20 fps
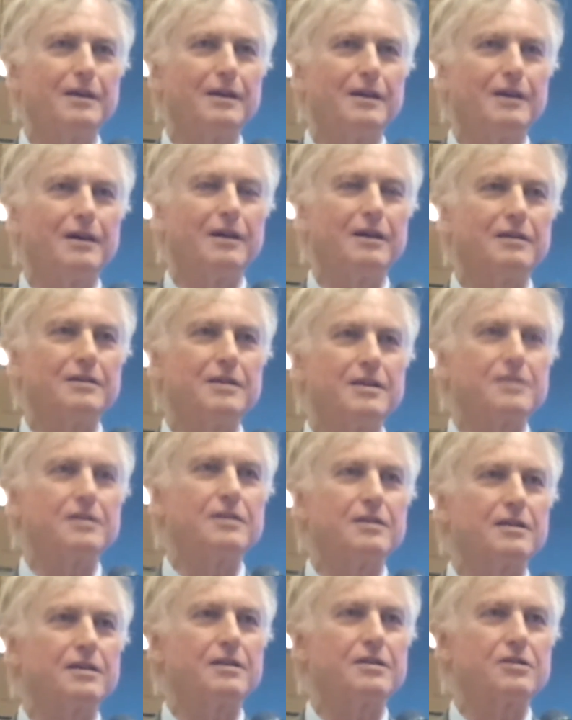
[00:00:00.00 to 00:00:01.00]
uh, is
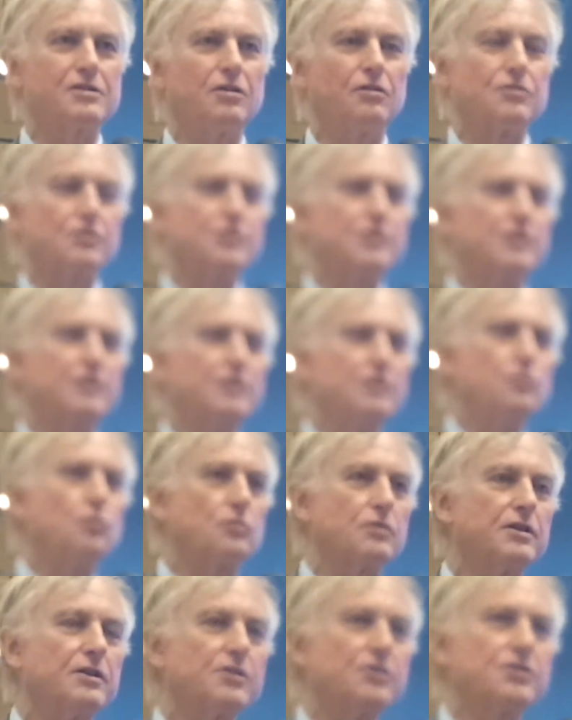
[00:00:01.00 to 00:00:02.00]
an astonishing
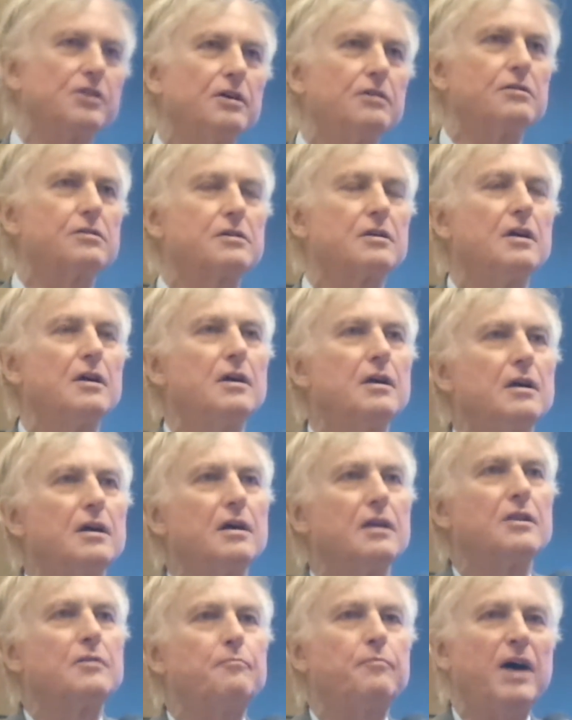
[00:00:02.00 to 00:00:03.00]
thought, and it shows
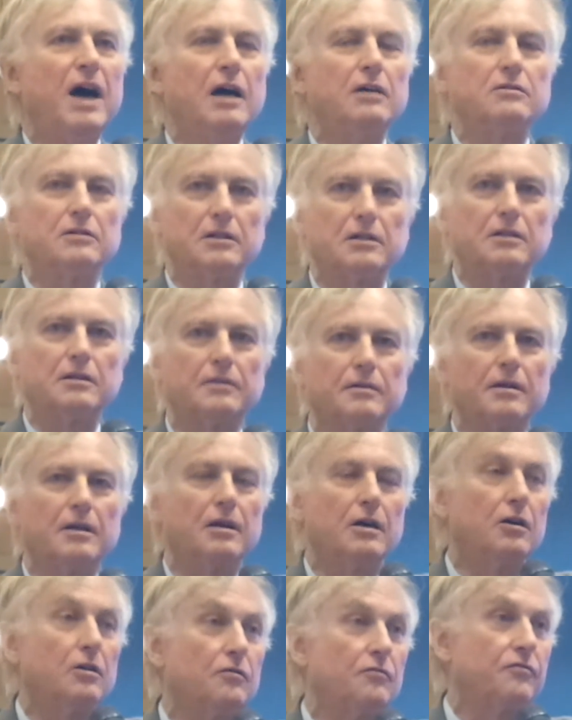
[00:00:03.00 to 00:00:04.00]
the power
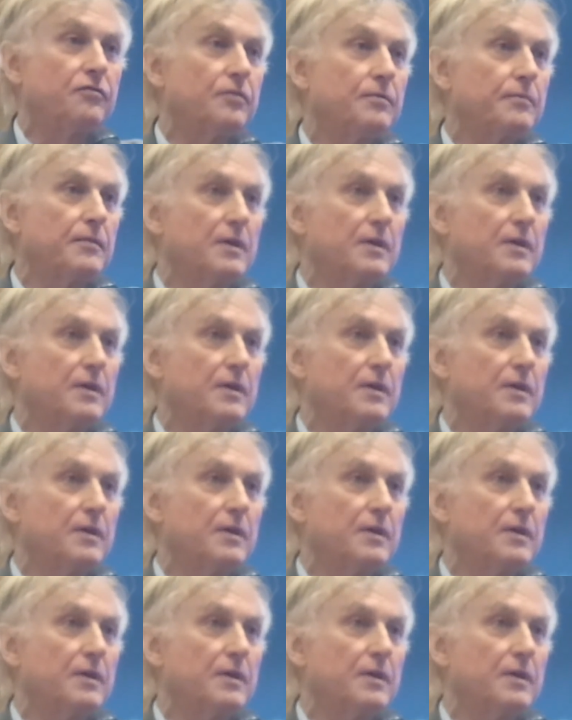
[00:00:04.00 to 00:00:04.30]
of